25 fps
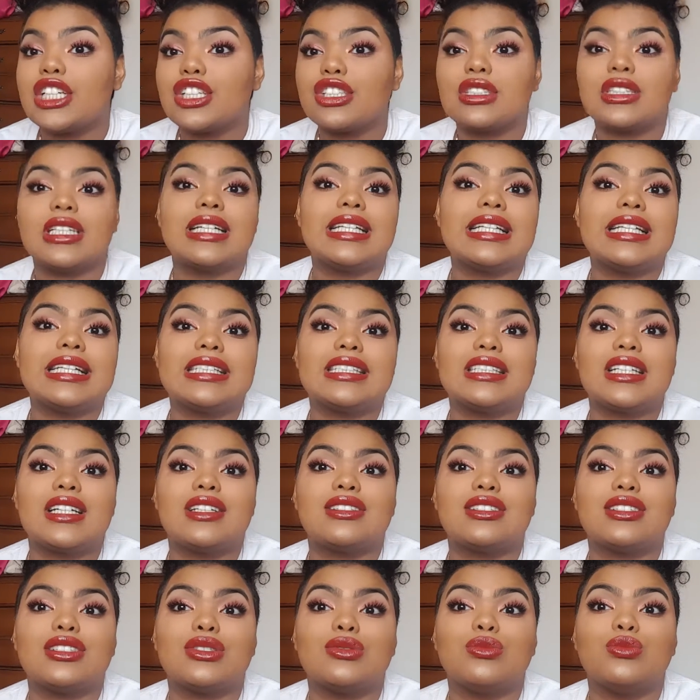your skin looks
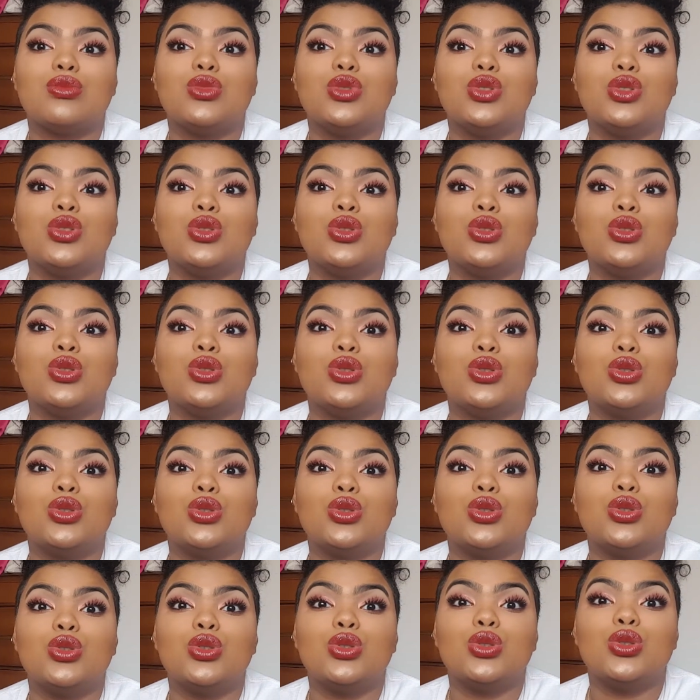
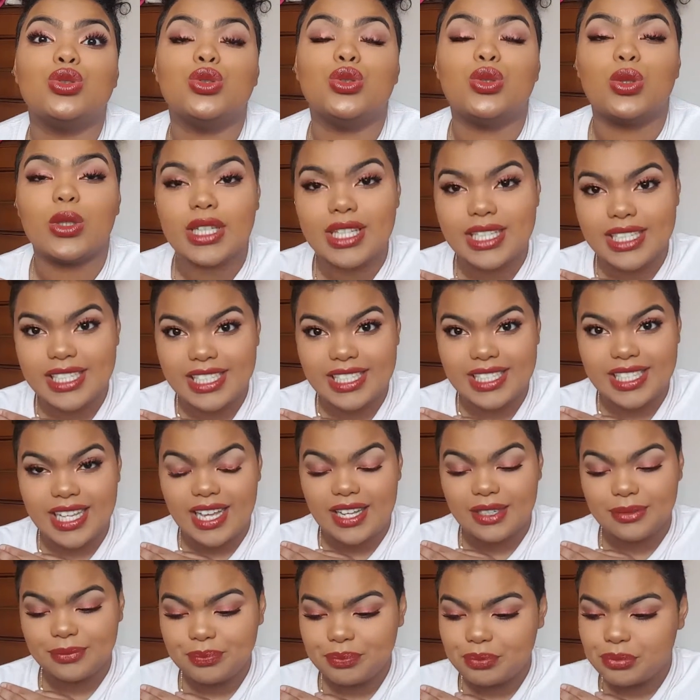smooth, just
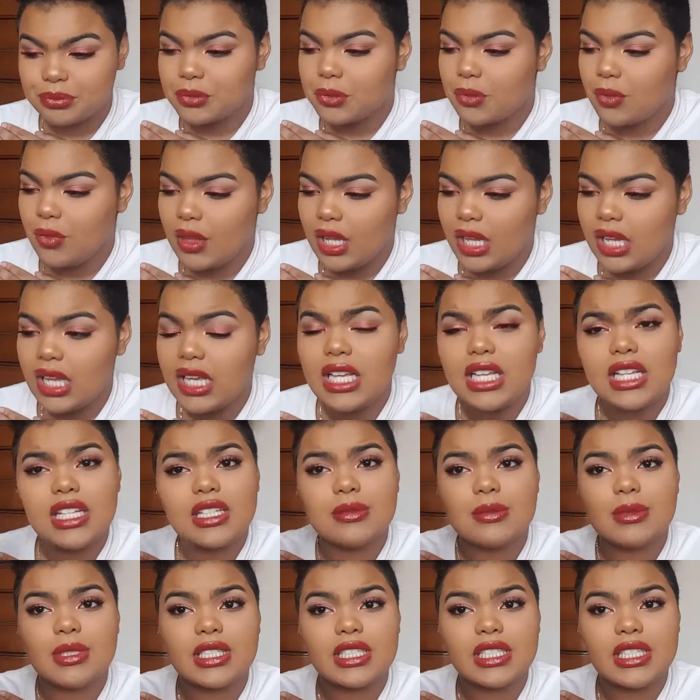saying.
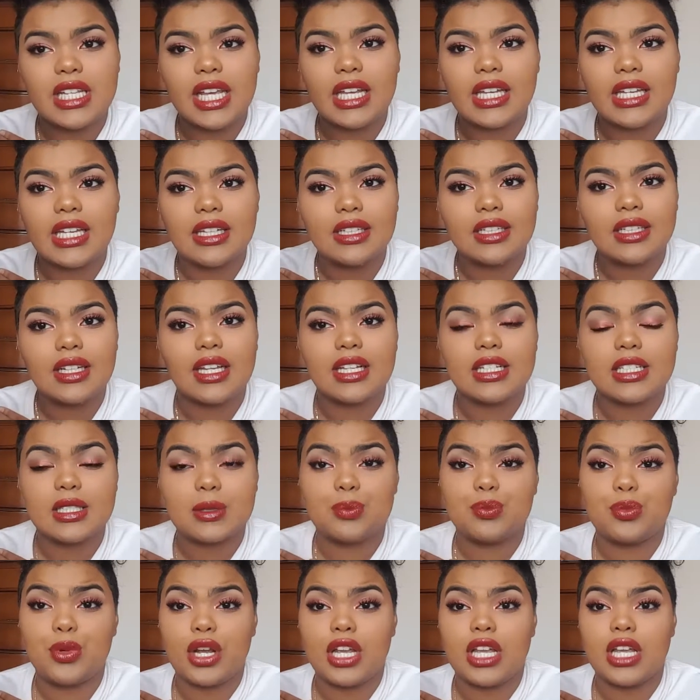Just take it and
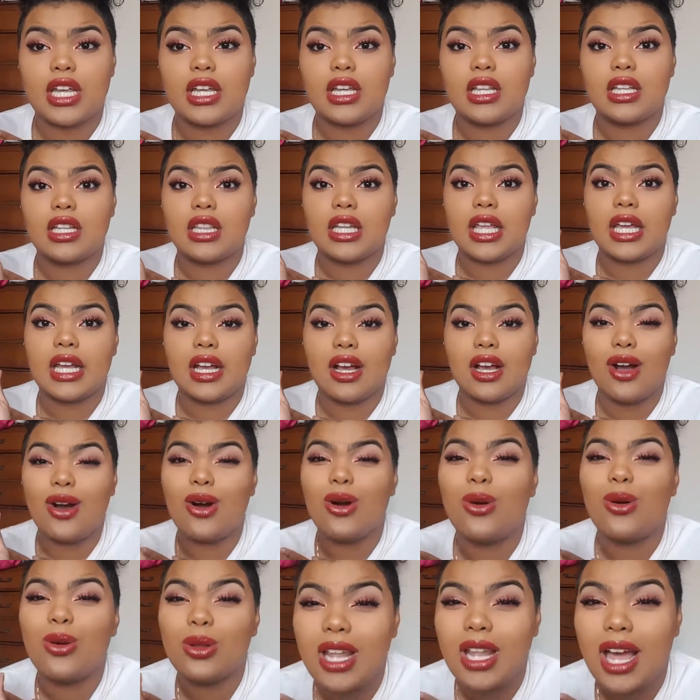spray it, like,
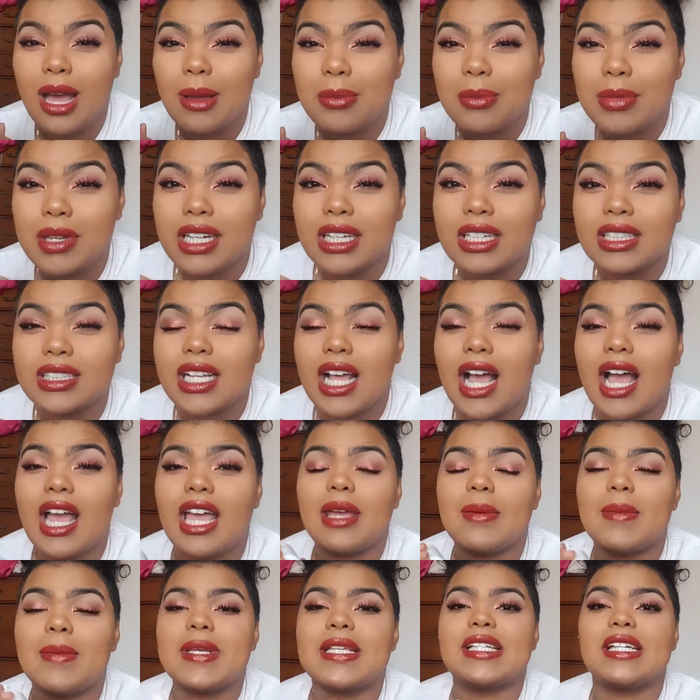a whole lot, because
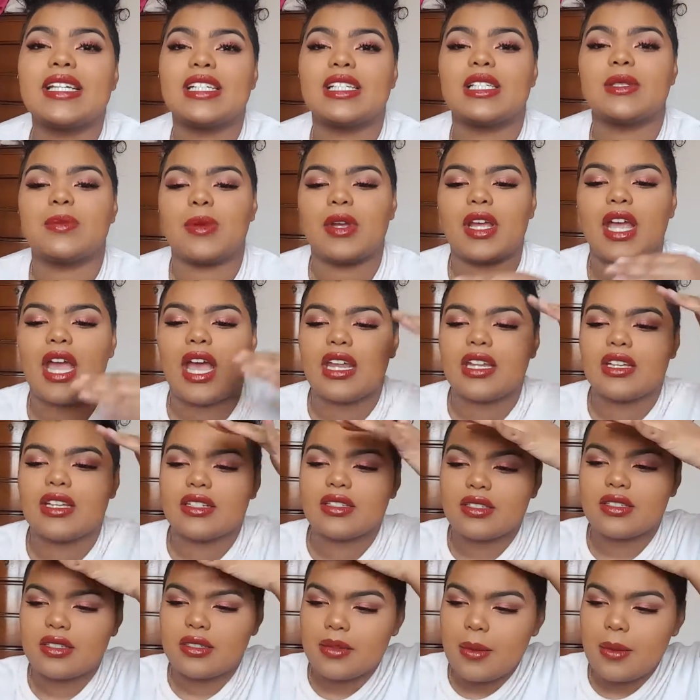I am a setting spray addict.